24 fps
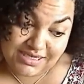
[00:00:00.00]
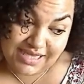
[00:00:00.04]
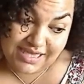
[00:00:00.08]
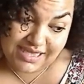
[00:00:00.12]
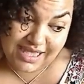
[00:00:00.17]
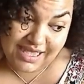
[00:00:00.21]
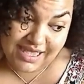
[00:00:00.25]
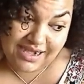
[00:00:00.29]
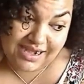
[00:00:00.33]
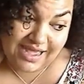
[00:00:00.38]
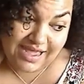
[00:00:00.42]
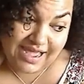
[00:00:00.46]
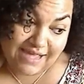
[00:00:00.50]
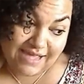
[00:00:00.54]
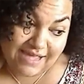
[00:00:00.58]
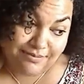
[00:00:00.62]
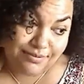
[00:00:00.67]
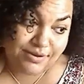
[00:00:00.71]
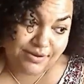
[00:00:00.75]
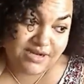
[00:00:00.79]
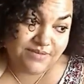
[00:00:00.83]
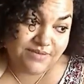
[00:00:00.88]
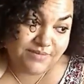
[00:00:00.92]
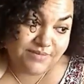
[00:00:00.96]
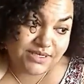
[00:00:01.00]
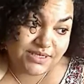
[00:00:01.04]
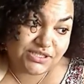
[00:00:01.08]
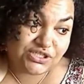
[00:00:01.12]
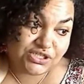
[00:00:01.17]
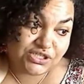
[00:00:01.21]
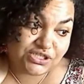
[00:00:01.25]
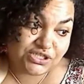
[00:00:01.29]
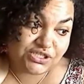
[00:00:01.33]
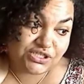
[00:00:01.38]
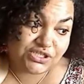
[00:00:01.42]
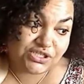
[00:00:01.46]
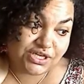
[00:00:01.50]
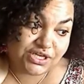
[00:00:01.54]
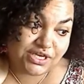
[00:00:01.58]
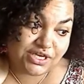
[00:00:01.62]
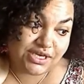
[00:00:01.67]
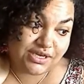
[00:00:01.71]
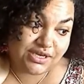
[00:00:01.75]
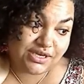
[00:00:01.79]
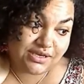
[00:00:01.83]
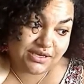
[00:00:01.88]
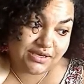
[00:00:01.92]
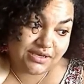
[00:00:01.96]
and I pretty much
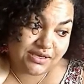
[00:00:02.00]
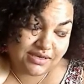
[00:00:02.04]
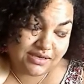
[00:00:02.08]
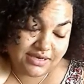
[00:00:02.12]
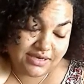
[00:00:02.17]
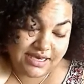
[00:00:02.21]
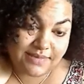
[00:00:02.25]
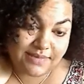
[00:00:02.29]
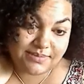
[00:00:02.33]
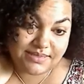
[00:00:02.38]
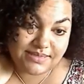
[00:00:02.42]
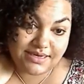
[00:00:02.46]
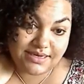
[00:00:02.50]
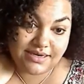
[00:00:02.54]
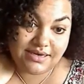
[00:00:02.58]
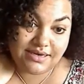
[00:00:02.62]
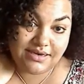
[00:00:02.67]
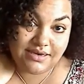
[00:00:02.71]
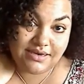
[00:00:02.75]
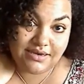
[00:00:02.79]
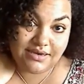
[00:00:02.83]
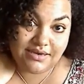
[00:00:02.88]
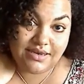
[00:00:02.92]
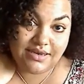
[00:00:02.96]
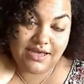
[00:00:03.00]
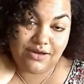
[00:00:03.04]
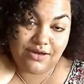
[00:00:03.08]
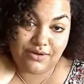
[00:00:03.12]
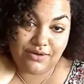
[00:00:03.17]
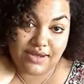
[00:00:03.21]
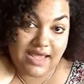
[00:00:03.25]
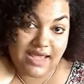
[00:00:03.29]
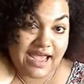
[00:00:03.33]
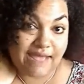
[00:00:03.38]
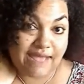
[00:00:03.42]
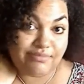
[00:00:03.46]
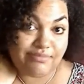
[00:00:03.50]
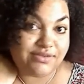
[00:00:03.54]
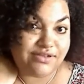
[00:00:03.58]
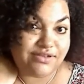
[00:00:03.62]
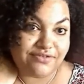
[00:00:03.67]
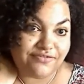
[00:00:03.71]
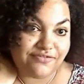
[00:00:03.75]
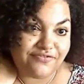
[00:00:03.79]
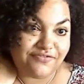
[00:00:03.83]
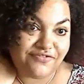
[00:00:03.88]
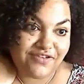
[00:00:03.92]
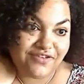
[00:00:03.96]
kept it held
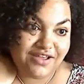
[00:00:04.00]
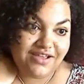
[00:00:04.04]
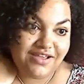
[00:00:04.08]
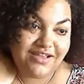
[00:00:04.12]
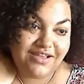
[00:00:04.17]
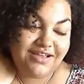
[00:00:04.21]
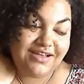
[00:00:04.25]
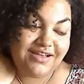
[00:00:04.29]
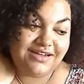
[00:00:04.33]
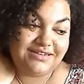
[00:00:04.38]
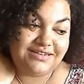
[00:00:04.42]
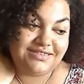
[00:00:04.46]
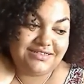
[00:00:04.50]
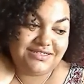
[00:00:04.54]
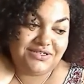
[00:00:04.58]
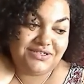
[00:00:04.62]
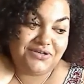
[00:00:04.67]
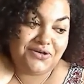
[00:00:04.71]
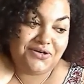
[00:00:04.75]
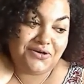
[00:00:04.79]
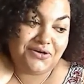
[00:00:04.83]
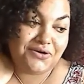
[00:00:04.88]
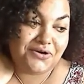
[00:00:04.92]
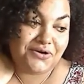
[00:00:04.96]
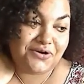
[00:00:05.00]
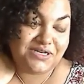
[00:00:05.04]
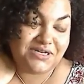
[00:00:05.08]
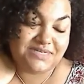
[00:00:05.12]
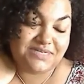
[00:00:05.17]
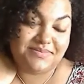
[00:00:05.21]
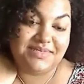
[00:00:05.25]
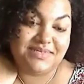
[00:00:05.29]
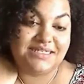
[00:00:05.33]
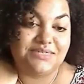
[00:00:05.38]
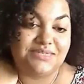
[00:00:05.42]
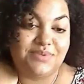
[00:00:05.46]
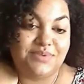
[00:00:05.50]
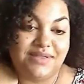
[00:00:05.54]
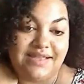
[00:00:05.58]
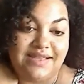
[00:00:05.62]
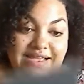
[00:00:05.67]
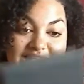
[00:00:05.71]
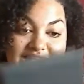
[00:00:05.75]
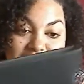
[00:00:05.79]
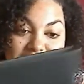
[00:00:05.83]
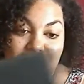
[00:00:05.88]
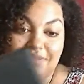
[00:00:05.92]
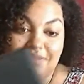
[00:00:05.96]
captive until Christmas when they
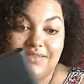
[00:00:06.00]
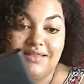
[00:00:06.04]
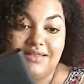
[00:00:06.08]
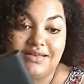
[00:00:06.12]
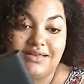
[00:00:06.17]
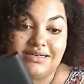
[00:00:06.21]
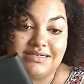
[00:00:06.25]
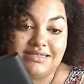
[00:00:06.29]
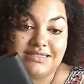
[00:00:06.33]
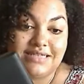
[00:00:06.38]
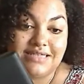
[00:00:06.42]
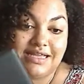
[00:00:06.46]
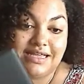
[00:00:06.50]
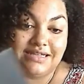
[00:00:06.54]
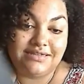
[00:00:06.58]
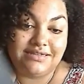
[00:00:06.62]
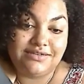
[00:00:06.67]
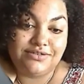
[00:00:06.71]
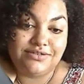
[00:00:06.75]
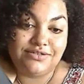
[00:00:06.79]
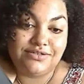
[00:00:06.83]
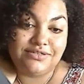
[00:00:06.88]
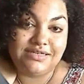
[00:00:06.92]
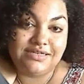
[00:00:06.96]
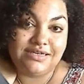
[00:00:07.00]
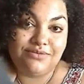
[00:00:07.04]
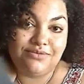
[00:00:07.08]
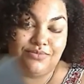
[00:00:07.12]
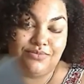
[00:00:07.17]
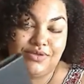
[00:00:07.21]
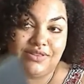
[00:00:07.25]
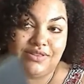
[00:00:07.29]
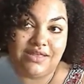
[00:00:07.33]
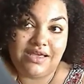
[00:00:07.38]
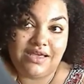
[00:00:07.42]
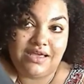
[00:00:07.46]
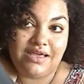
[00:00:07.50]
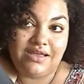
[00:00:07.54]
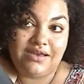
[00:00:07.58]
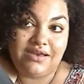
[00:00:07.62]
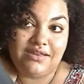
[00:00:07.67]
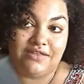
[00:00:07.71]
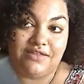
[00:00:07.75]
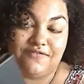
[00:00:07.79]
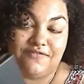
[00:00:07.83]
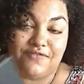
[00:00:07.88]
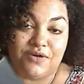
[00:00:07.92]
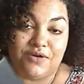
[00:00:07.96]
got me this. And literally within
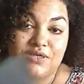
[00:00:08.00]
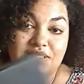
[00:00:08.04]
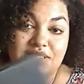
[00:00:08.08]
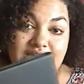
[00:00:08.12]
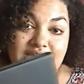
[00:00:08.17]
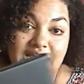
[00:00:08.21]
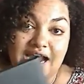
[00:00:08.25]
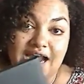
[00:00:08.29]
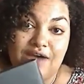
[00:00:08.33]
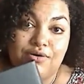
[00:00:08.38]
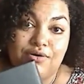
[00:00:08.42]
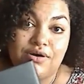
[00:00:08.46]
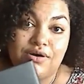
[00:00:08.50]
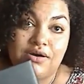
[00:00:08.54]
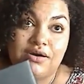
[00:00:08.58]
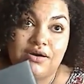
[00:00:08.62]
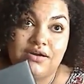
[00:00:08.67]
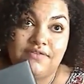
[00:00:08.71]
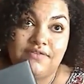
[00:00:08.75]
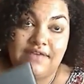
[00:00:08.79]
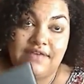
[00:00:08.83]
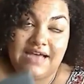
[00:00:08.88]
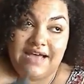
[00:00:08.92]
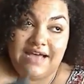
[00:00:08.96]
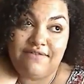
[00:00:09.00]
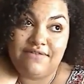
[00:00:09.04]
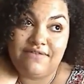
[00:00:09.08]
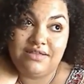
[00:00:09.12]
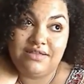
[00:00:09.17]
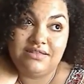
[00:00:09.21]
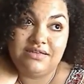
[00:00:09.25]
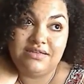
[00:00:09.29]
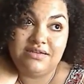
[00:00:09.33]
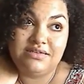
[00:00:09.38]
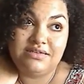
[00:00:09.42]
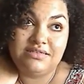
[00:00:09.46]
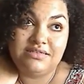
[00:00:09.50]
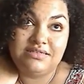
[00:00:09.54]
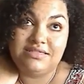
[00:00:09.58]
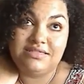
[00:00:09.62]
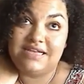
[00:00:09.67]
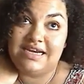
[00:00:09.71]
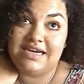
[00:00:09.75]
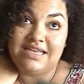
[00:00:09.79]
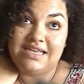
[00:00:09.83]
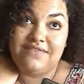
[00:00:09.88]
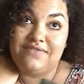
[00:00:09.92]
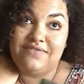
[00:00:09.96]
the first hour of having this,
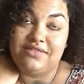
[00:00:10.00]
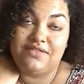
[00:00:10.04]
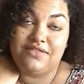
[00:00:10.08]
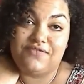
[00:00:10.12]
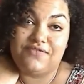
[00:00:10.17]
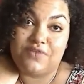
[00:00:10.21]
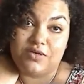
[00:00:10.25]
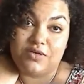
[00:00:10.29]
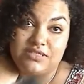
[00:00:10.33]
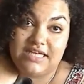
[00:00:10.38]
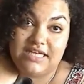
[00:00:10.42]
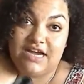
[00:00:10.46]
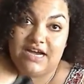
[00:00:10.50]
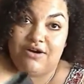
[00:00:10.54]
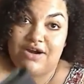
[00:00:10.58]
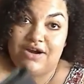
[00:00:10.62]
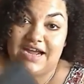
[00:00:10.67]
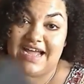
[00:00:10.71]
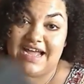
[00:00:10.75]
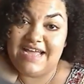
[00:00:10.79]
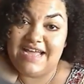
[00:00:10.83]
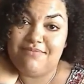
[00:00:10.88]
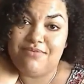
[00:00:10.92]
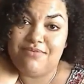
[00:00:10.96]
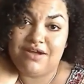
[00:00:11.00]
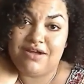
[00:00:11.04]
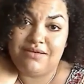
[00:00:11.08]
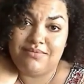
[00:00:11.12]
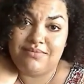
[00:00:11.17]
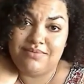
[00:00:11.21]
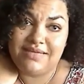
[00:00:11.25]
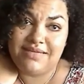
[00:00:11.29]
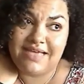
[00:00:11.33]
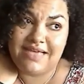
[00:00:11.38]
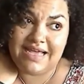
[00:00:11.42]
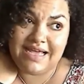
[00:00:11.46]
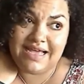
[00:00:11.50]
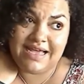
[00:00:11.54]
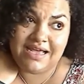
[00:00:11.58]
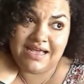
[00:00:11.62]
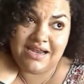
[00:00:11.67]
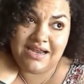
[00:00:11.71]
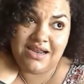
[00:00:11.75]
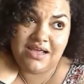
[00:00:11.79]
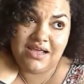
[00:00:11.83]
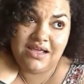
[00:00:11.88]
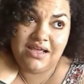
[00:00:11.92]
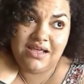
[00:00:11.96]
not even the first hour, I probably had